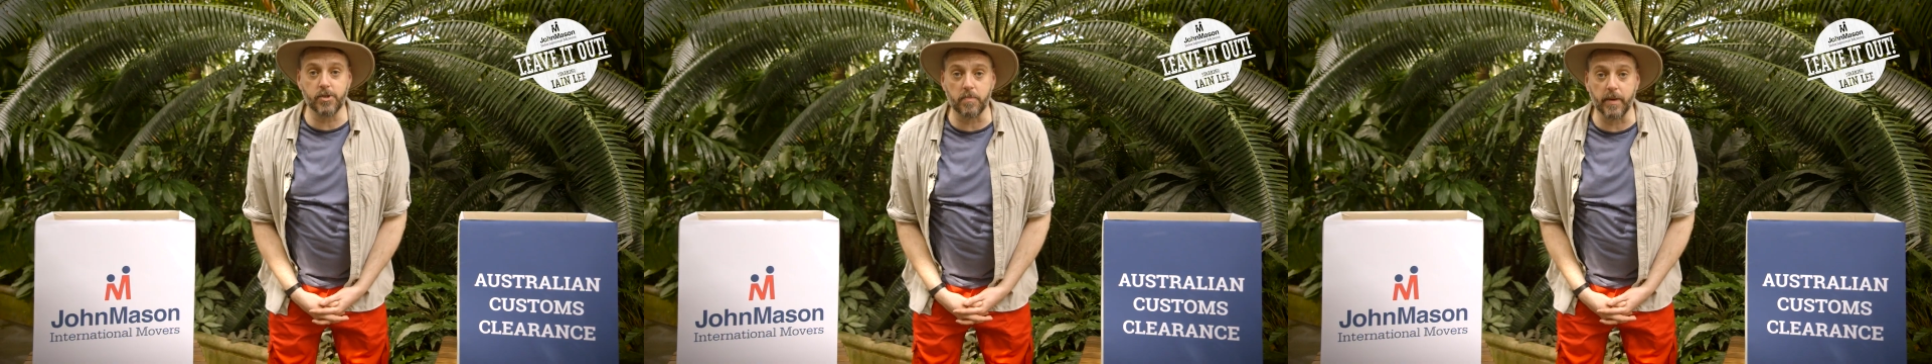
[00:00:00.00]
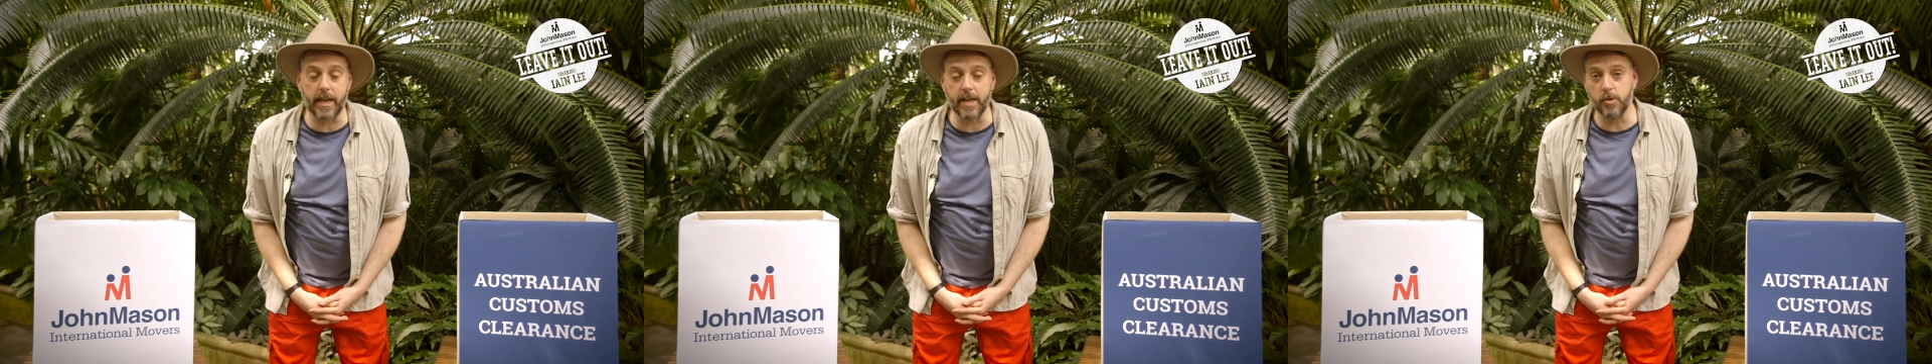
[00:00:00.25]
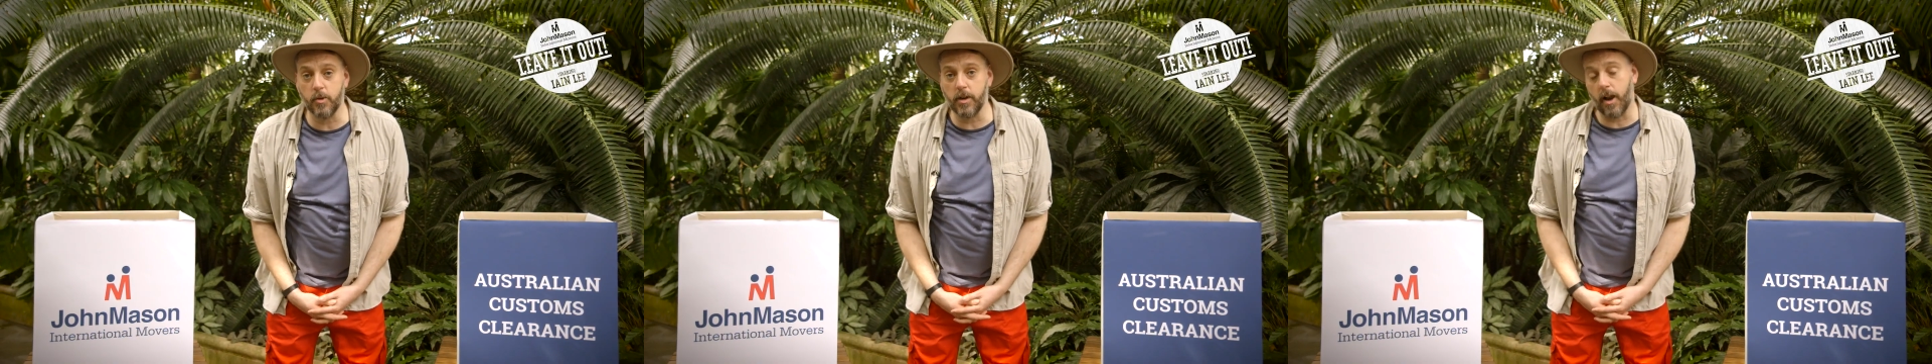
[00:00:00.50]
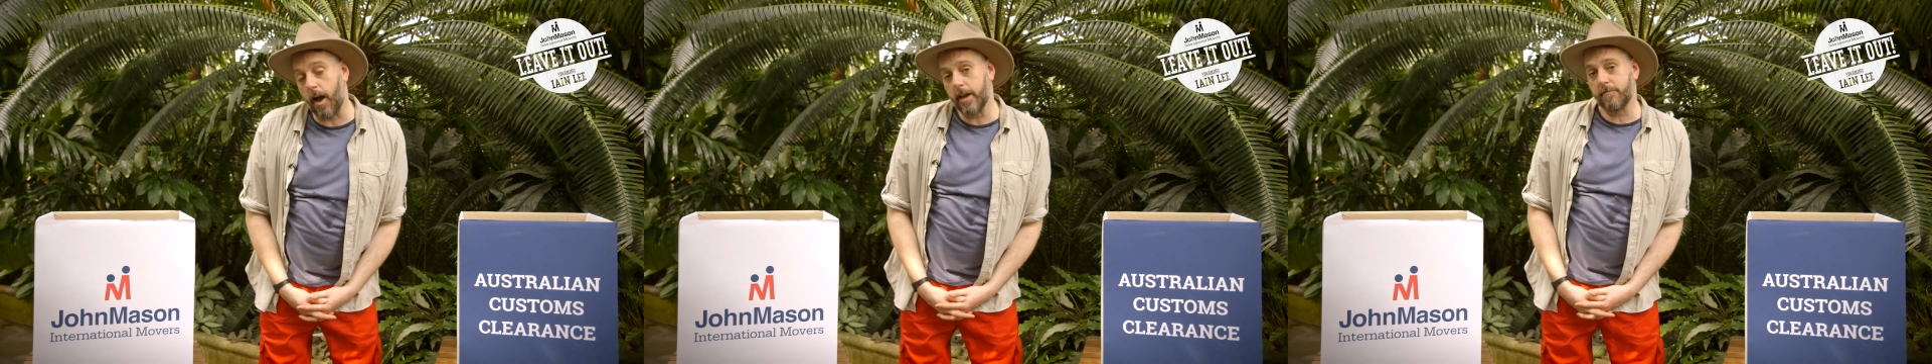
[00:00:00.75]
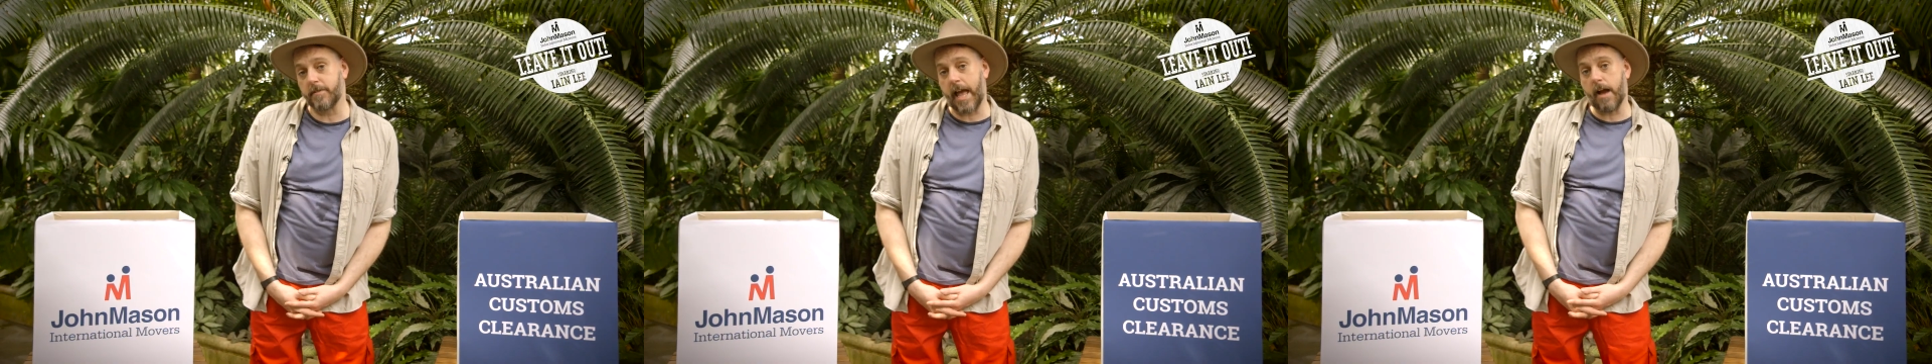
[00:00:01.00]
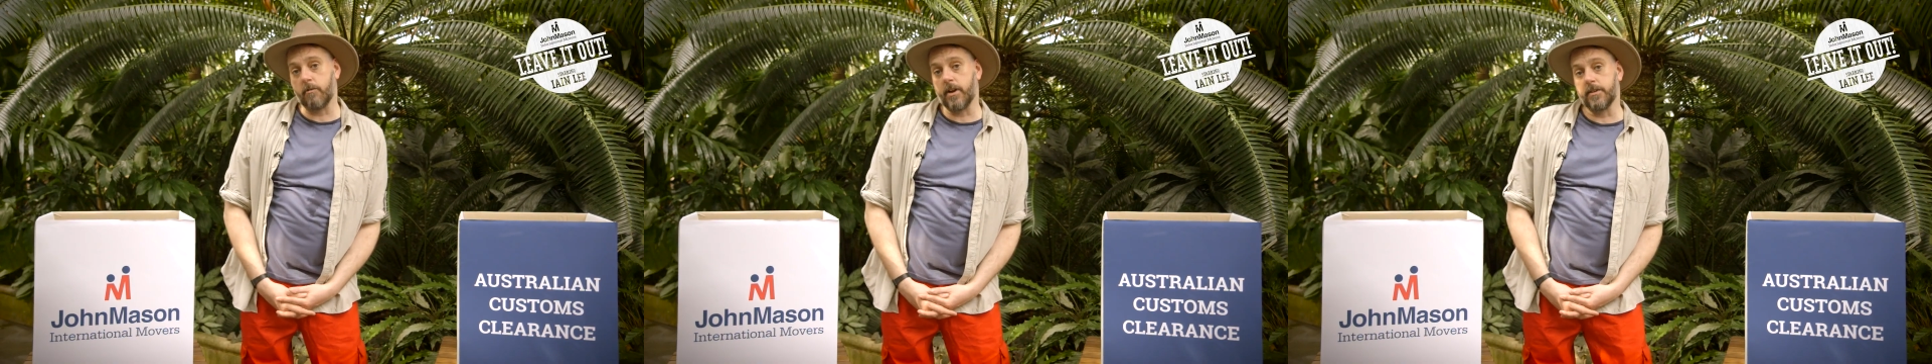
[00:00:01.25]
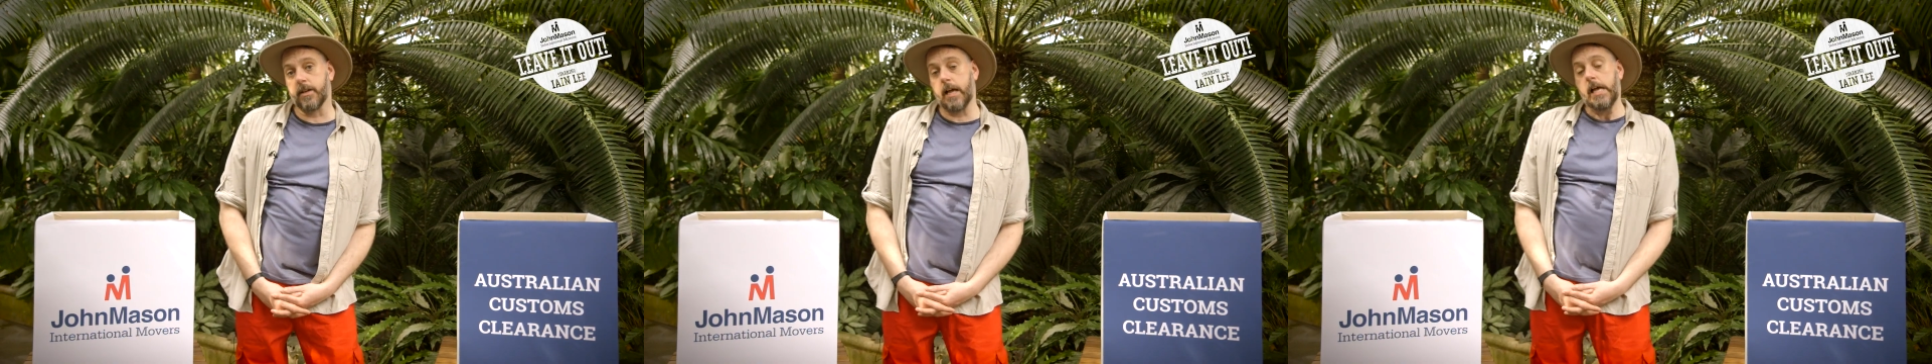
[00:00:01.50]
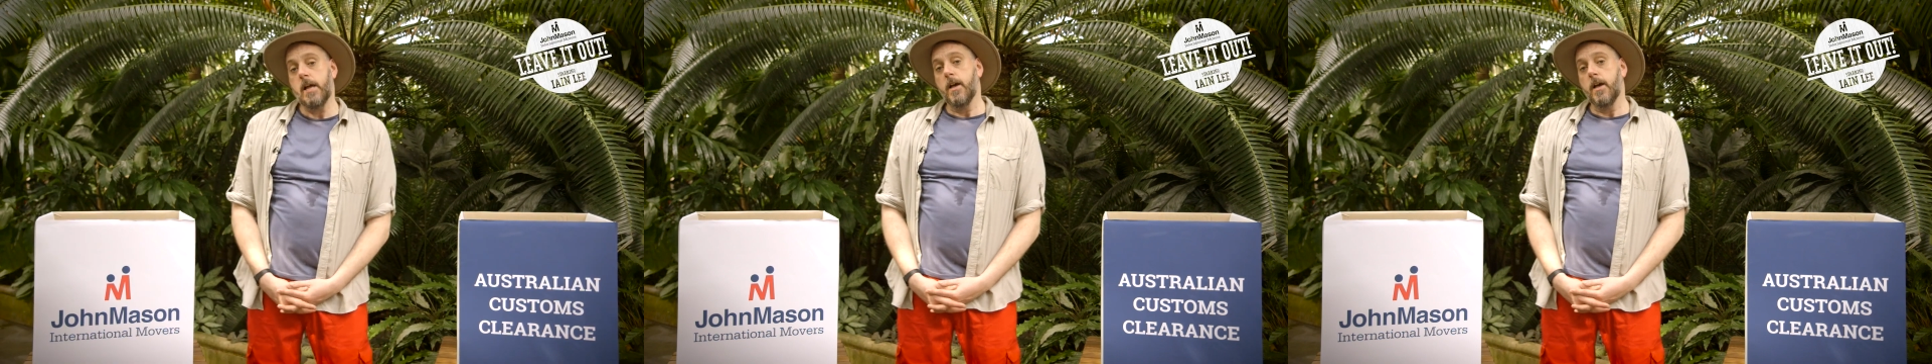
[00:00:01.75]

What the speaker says: to begin your life down under,